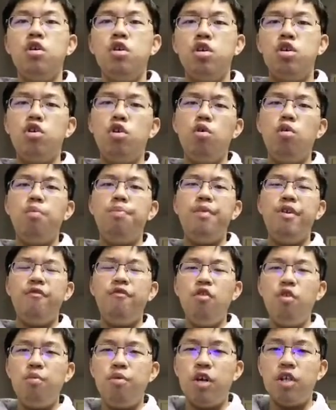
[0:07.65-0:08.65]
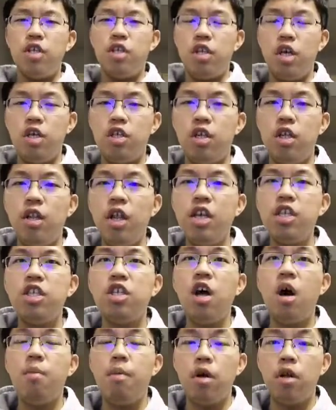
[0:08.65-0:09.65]
So, before presentation, let's
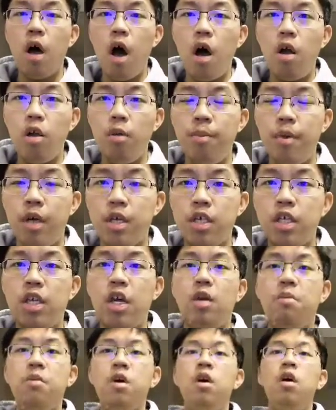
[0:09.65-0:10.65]
talk about Olympics game.